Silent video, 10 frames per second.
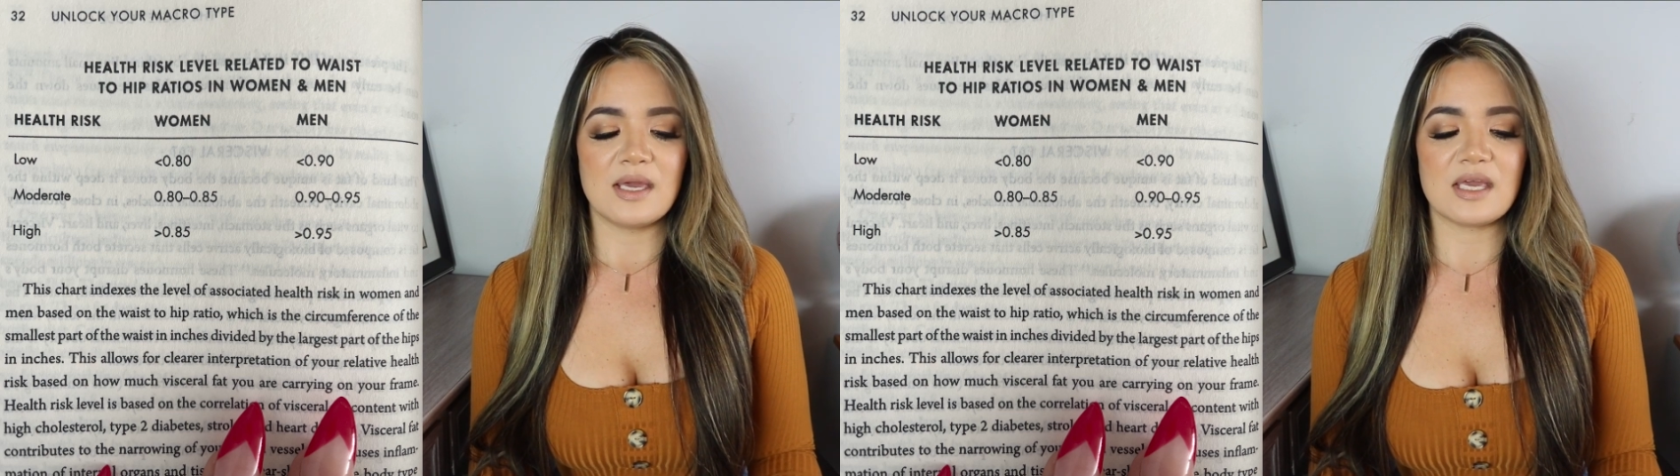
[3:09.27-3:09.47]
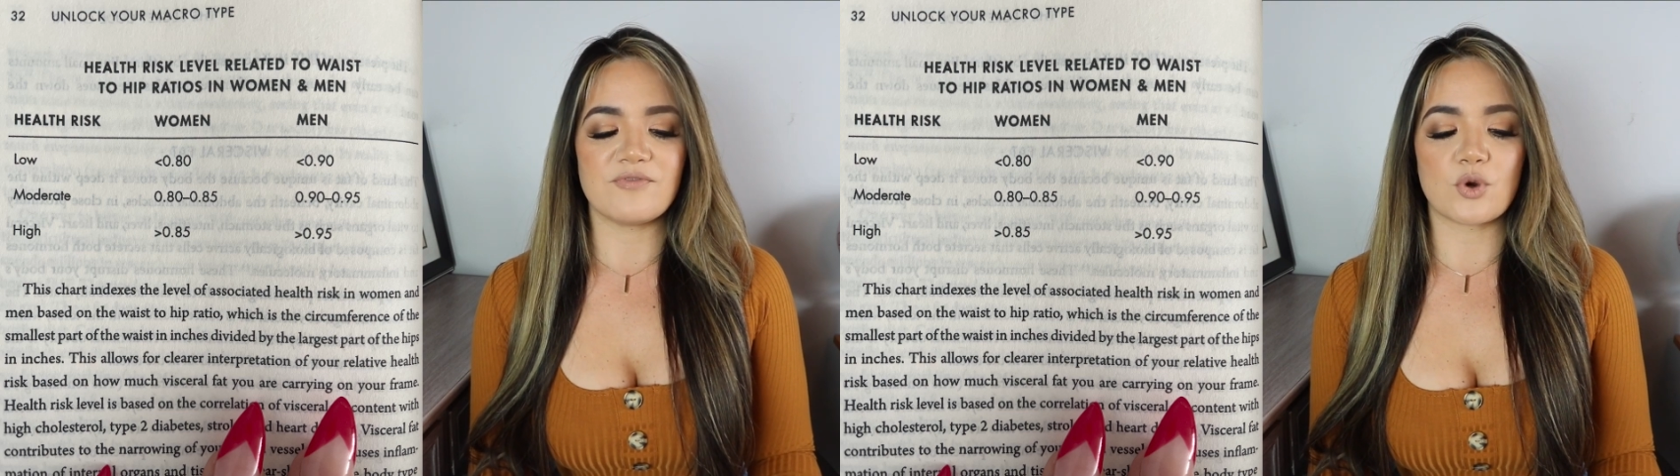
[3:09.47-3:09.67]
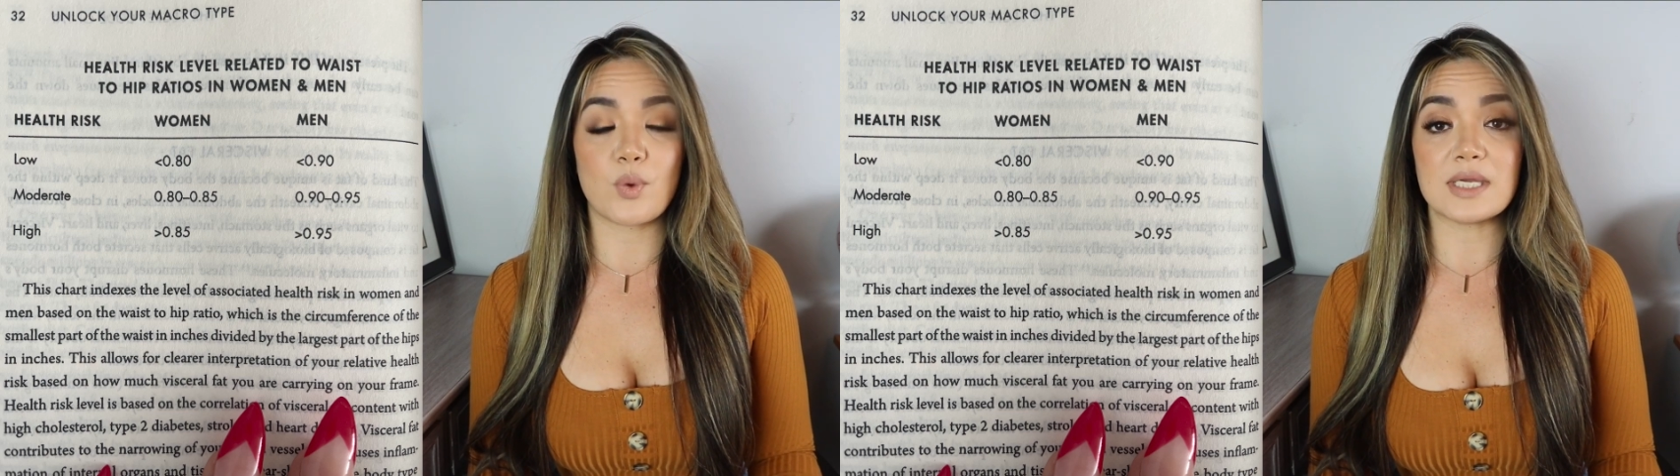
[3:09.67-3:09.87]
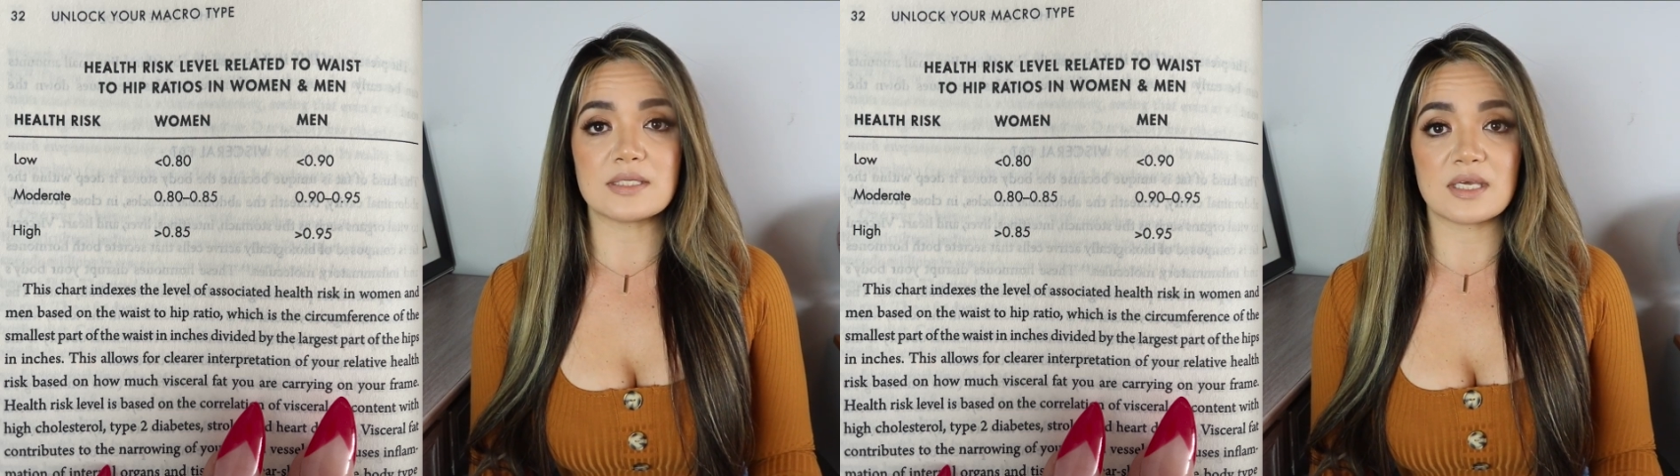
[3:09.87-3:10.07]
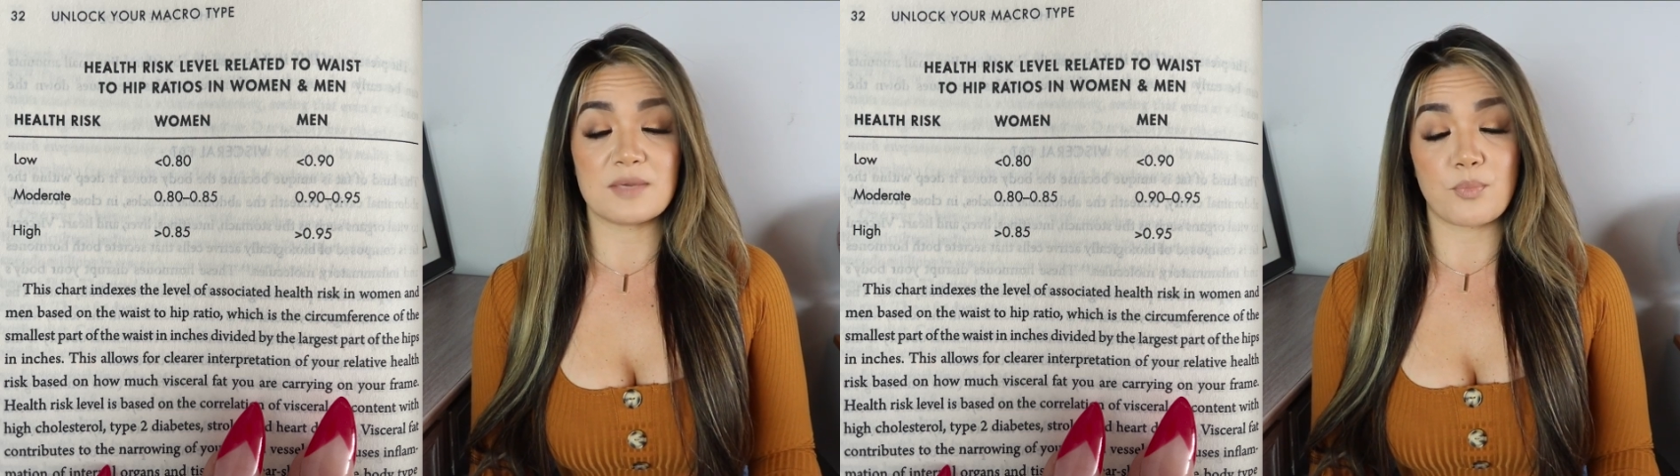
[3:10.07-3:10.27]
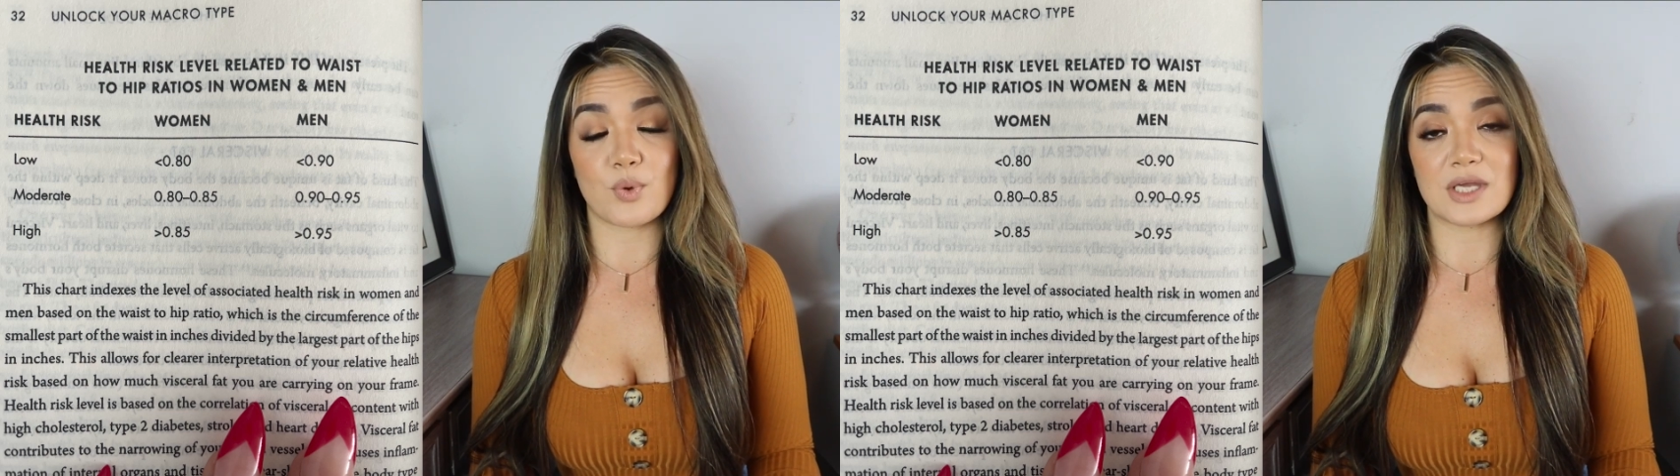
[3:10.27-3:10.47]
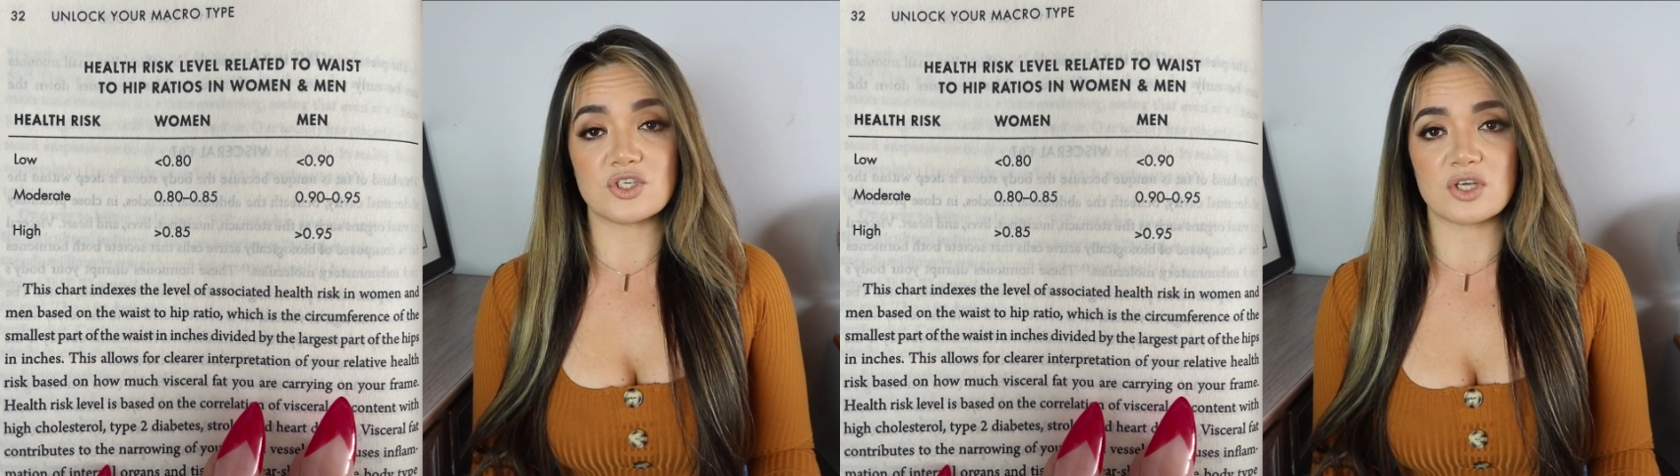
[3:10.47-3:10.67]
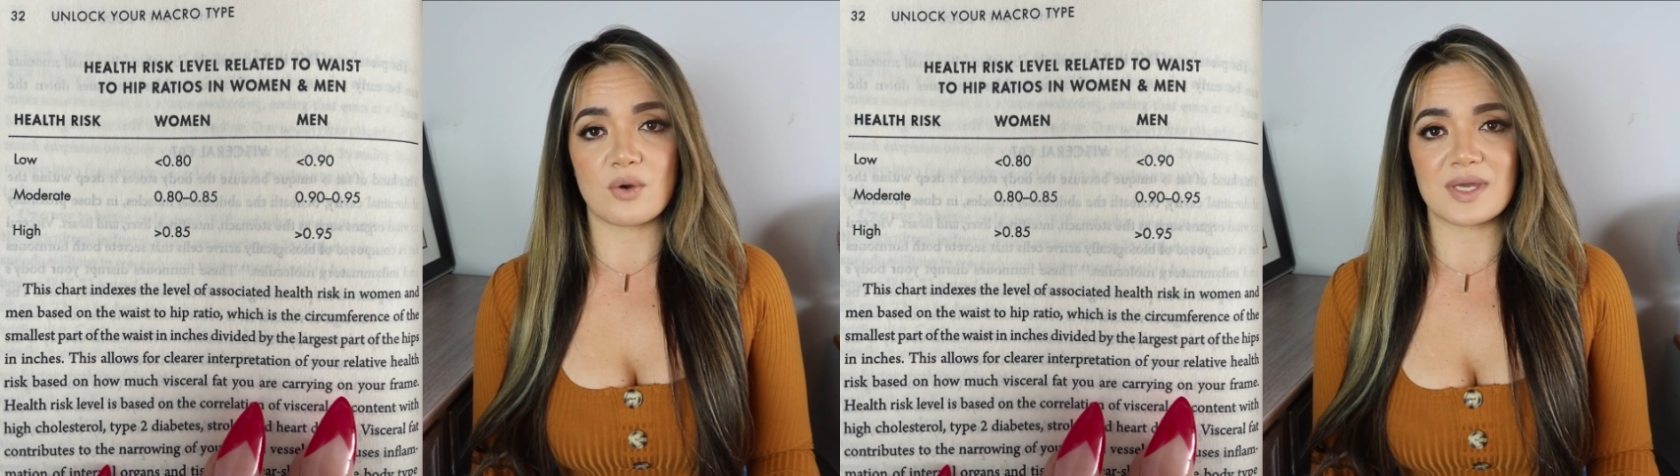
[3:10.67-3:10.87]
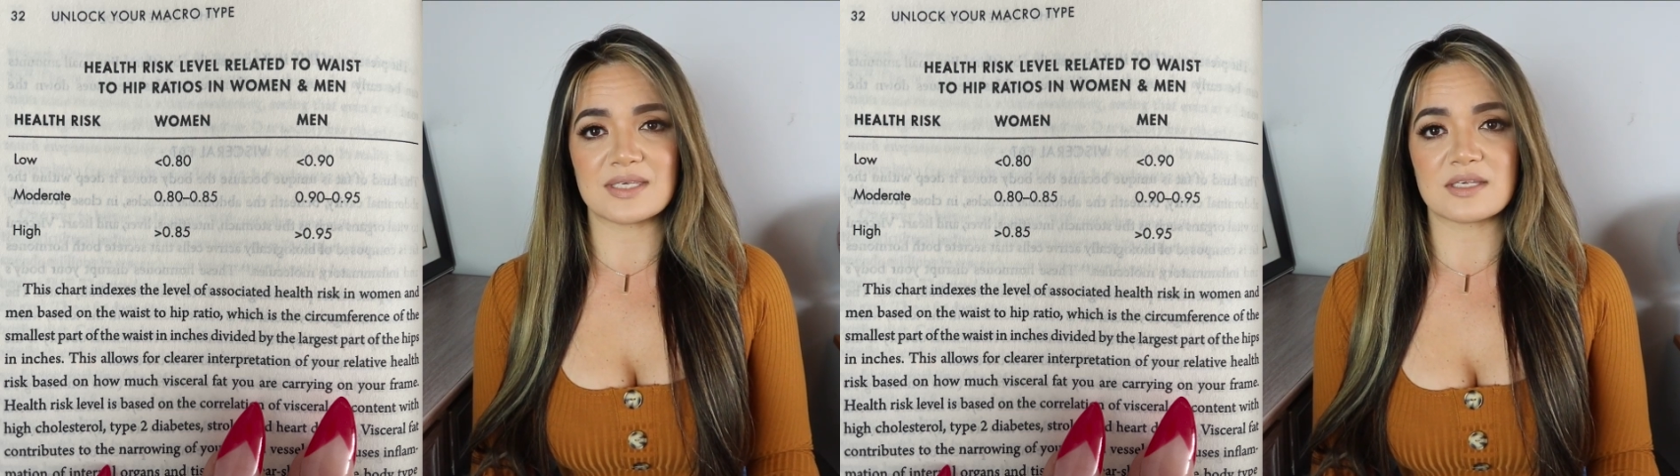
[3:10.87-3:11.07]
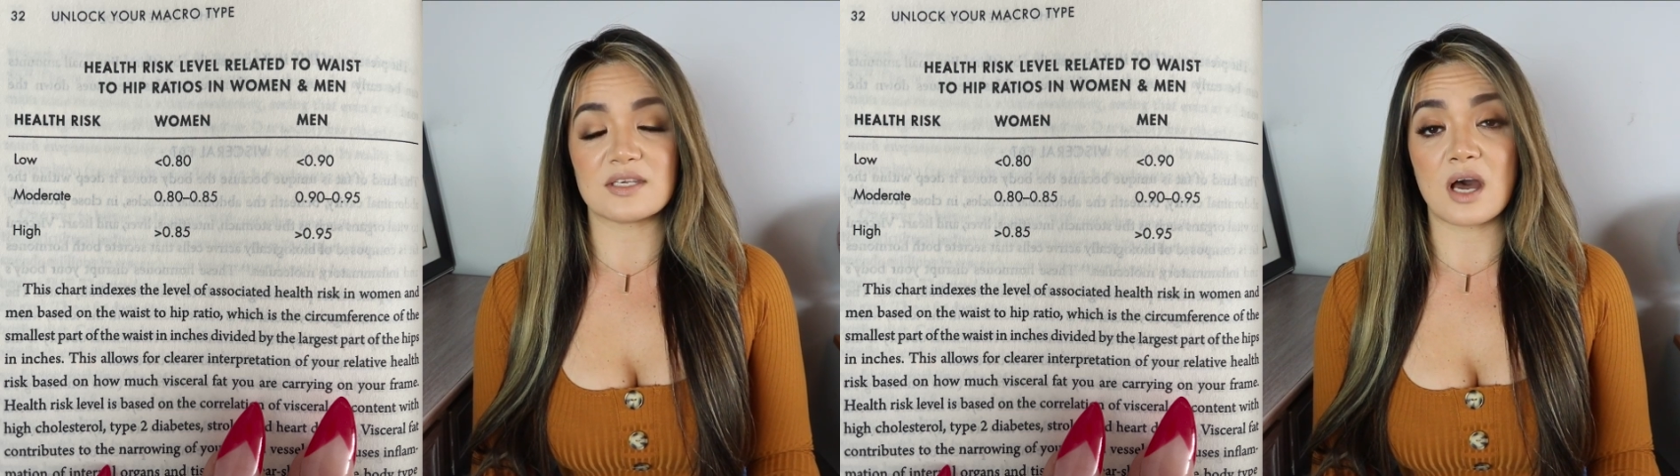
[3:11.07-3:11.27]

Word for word: if your waist to hip ratio is